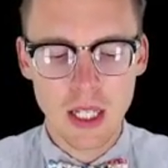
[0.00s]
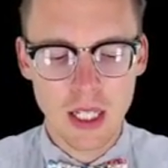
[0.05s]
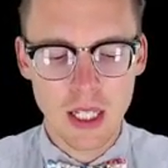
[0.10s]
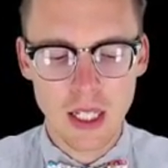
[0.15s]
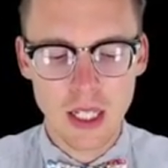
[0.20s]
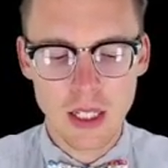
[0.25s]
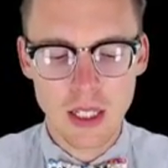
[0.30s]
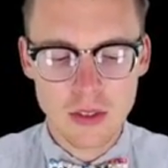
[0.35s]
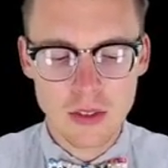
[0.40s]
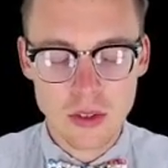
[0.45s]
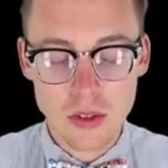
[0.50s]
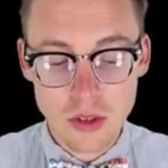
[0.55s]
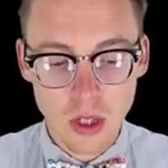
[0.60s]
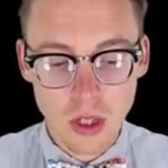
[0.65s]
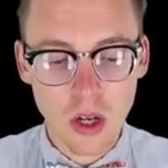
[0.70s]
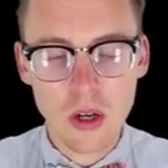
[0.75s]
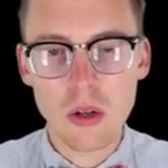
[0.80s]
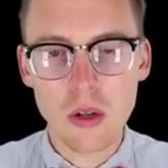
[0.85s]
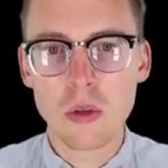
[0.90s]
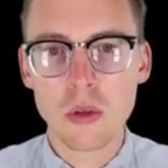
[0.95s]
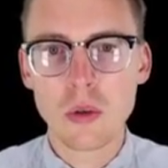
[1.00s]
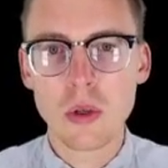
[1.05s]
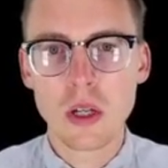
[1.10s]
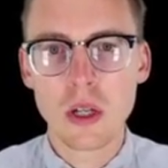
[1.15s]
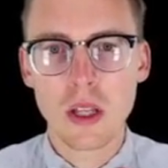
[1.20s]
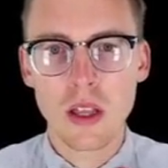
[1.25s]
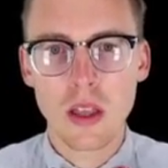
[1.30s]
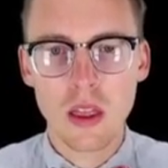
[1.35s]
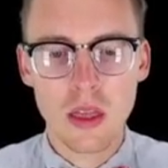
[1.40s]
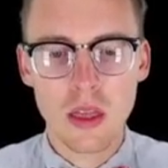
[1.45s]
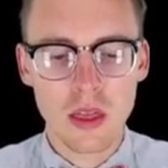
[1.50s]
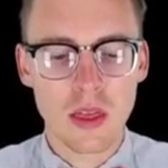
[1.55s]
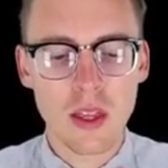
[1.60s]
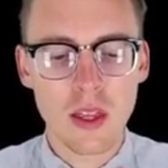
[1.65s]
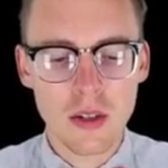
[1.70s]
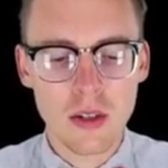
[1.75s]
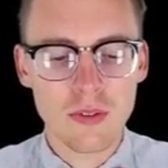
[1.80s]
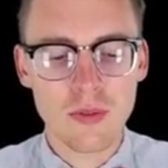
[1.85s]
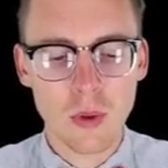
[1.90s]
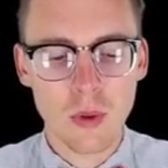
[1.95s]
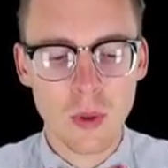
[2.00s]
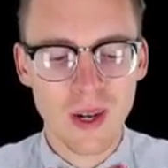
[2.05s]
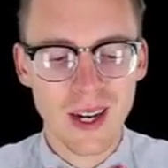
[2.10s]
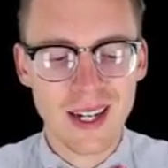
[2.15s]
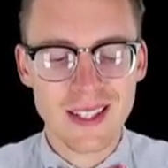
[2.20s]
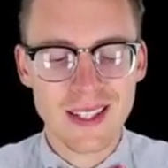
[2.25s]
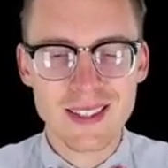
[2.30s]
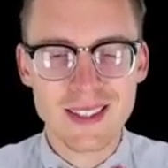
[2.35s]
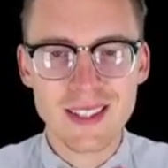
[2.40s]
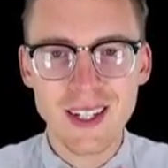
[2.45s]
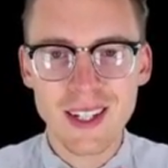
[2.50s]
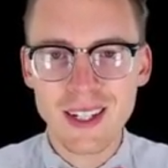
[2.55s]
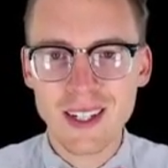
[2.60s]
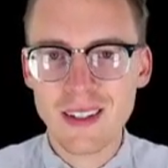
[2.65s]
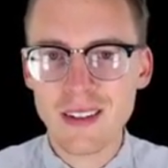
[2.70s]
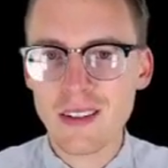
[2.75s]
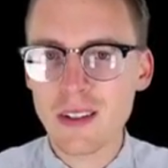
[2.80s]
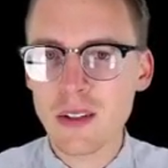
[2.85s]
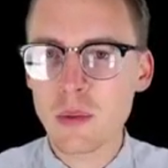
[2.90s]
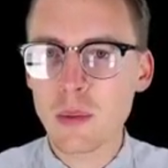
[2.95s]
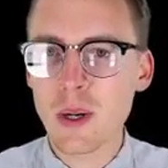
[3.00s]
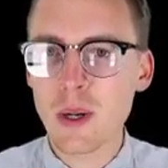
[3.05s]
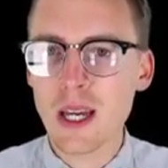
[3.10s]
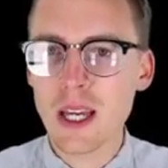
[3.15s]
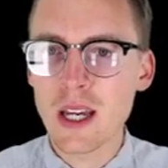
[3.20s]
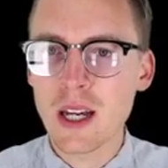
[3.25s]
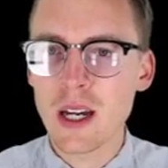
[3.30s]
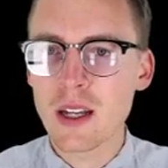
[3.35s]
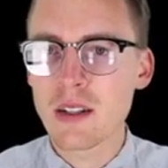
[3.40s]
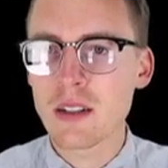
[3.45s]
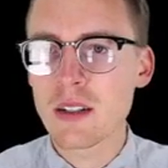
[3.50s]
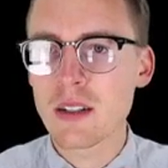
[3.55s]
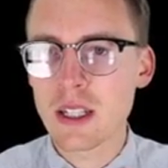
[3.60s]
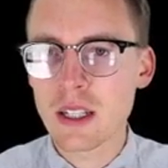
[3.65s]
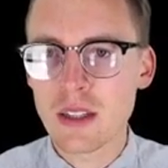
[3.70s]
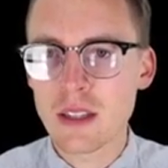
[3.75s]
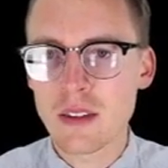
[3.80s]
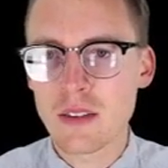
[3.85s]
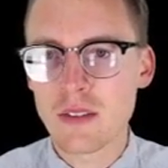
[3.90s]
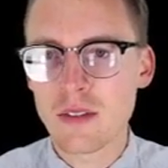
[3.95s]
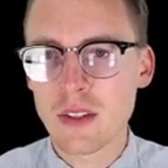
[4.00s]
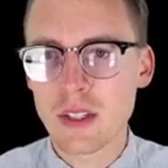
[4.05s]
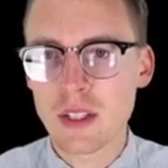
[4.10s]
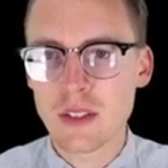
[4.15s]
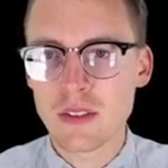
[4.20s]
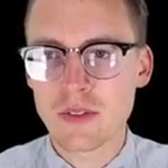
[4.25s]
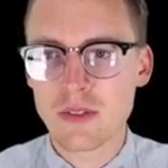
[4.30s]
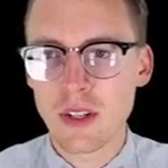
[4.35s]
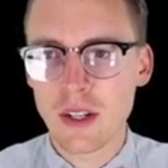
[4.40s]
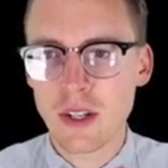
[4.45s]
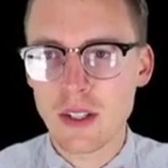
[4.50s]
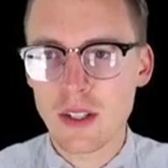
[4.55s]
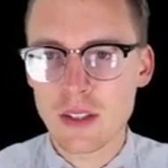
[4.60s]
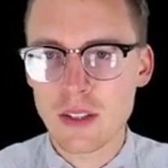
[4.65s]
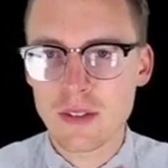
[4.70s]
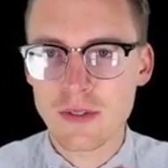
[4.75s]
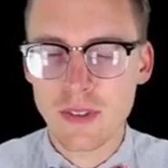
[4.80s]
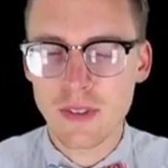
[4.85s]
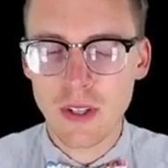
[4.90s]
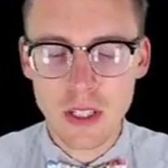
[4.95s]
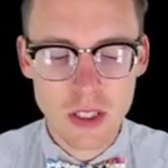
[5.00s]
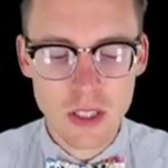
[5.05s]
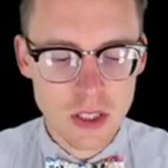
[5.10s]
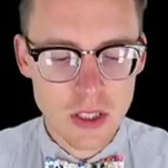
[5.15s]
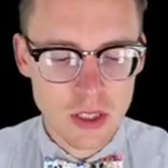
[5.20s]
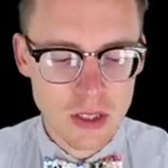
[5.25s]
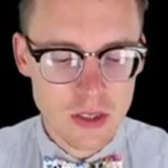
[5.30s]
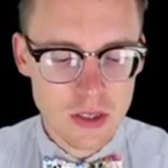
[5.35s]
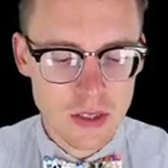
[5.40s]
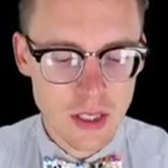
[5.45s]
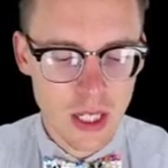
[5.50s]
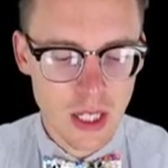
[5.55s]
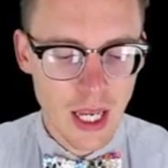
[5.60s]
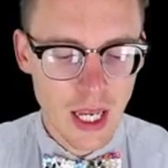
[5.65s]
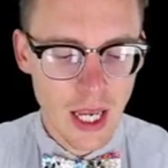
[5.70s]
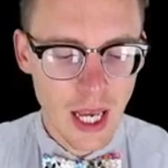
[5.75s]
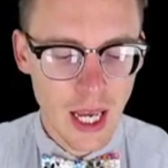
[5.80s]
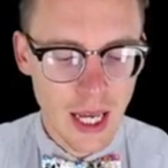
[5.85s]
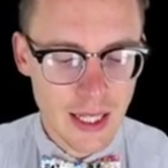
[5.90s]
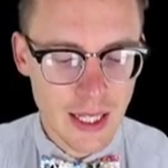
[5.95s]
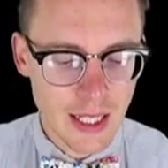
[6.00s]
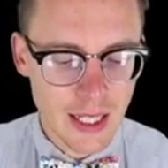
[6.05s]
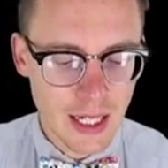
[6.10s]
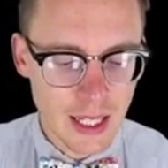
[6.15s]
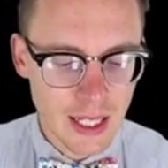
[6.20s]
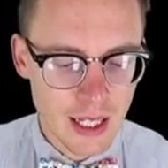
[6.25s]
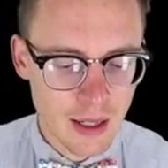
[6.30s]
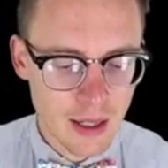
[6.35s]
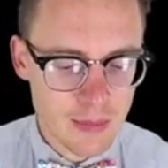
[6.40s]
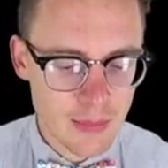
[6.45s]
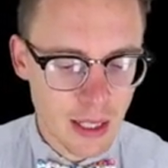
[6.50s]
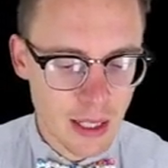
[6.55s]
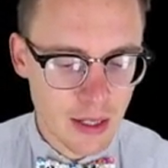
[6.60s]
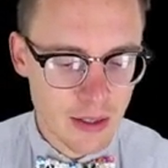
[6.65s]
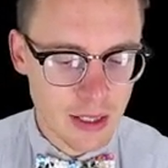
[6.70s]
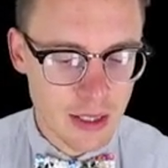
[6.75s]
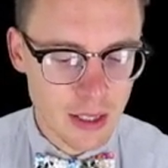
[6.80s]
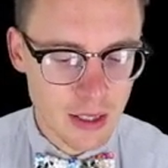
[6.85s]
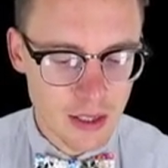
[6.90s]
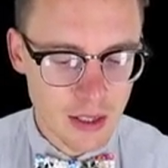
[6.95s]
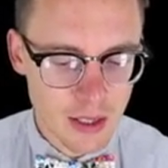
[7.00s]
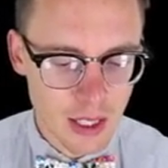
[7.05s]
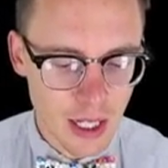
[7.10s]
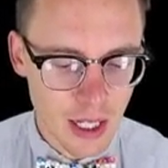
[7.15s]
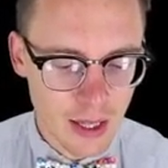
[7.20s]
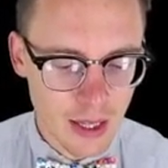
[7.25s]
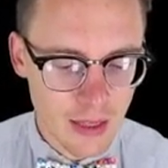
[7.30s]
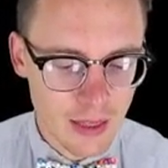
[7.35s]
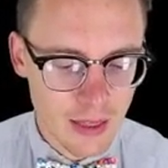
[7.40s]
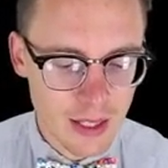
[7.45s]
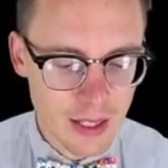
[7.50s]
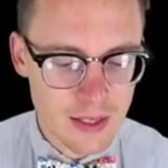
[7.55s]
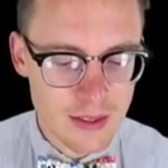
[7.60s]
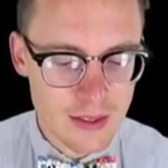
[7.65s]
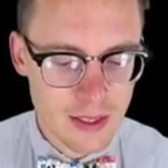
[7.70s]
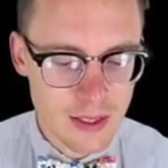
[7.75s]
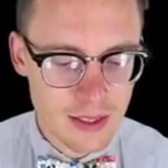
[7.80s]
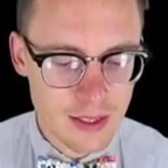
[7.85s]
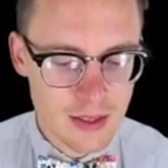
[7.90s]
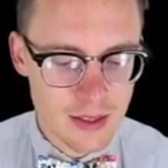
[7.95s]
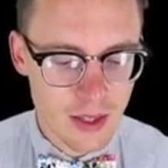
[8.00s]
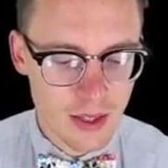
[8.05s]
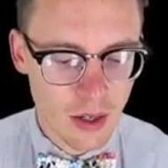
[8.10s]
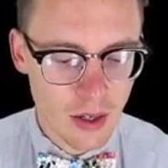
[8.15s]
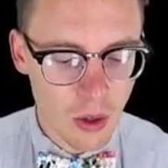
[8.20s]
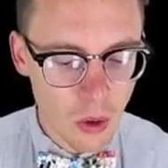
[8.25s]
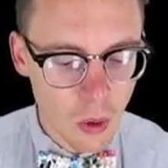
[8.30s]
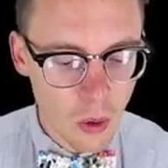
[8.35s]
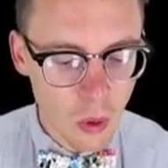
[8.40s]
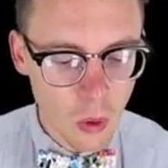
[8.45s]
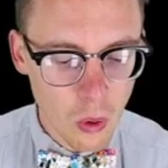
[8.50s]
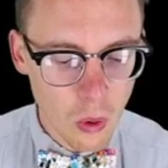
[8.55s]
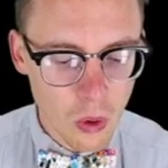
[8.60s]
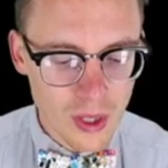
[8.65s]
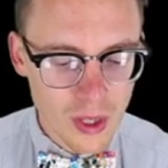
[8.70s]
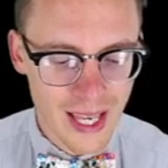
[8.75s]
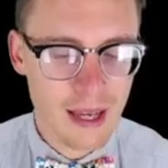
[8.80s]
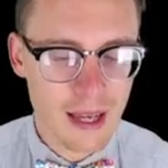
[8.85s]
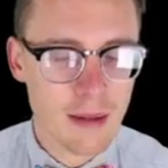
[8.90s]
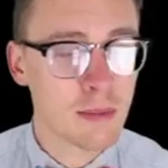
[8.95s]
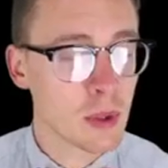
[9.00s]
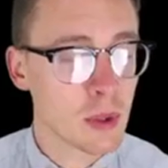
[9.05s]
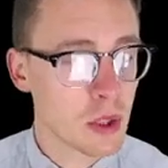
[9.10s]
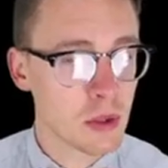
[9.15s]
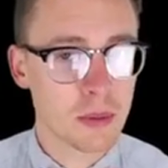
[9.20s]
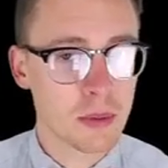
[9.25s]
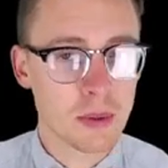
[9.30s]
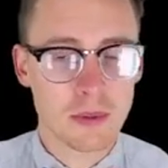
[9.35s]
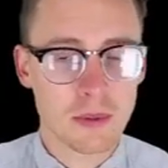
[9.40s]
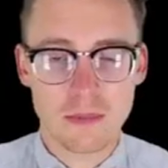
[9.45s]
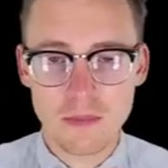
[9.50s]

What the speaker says: And so, therefore, I tuck it all away underneath these various functions, and then I come down here, and this is the whole game loop.